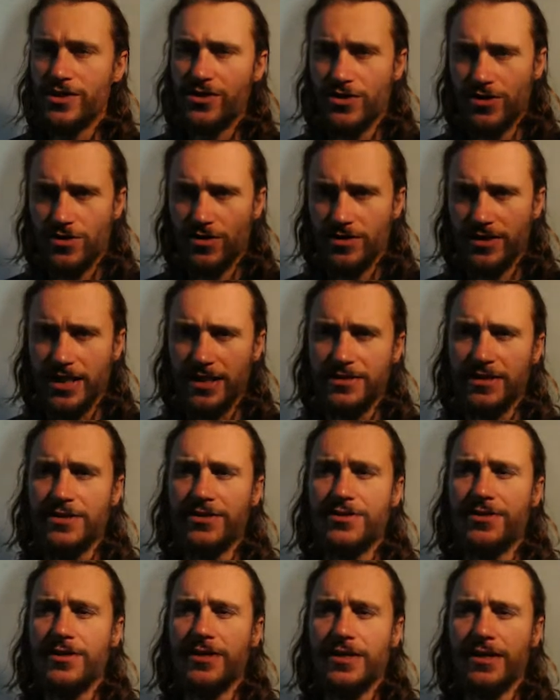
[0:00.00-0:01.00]
just looked at
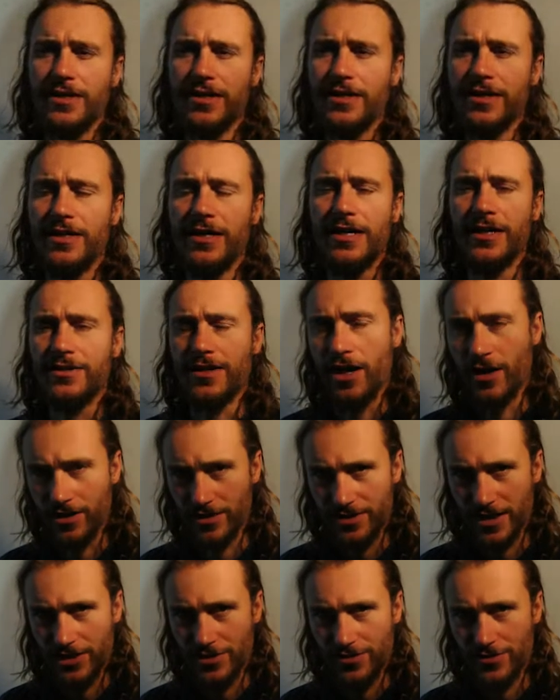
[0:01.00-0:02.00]

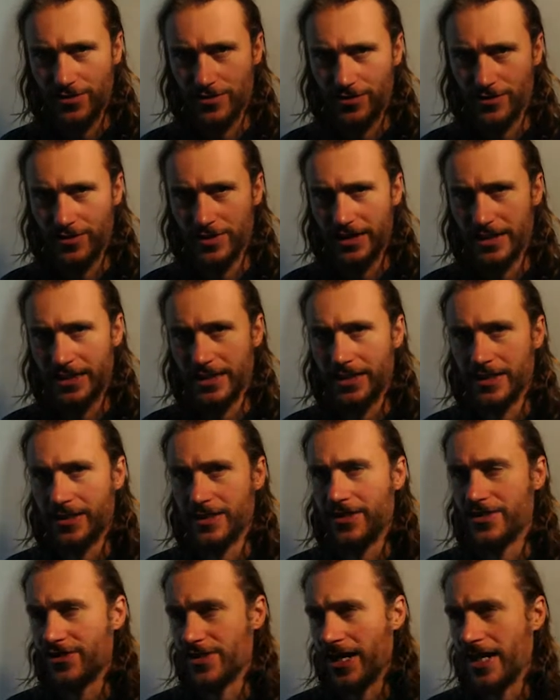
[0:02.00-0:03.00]
architectural
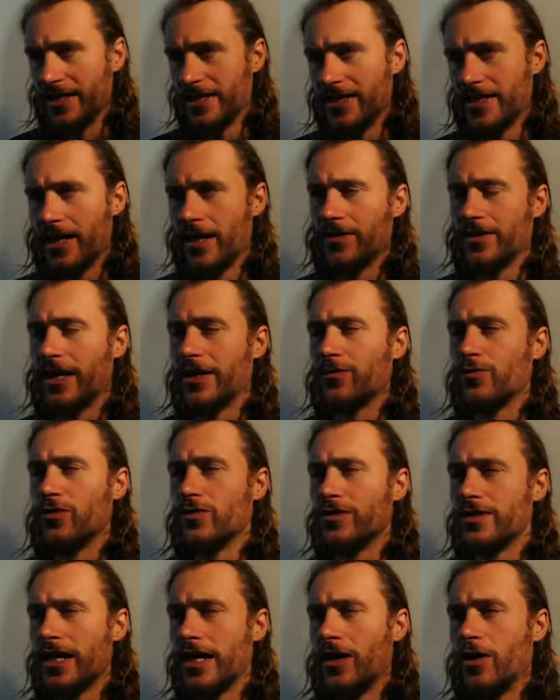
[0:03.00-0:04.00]
design and how that
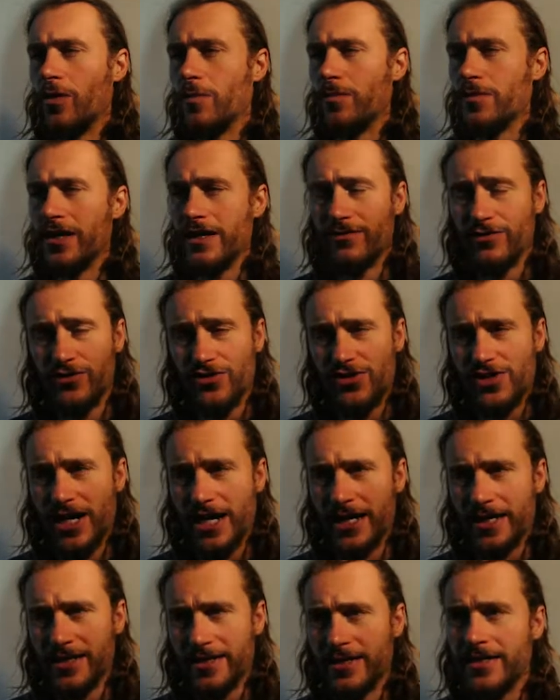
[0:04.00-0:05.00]
would help level
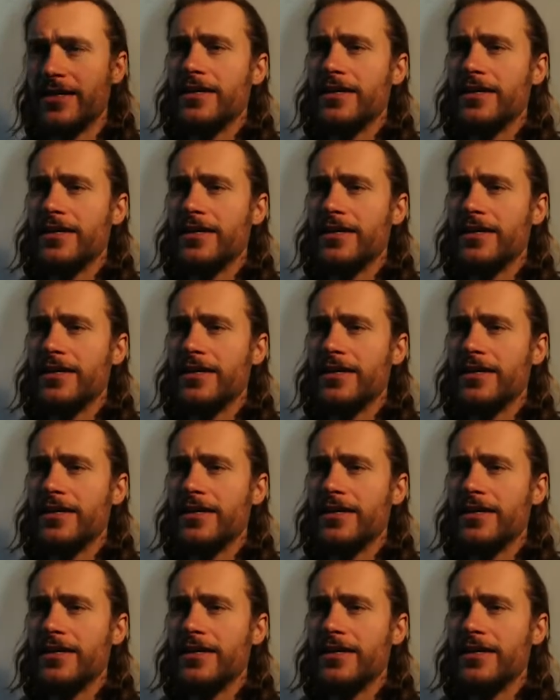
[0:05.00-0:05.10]
design.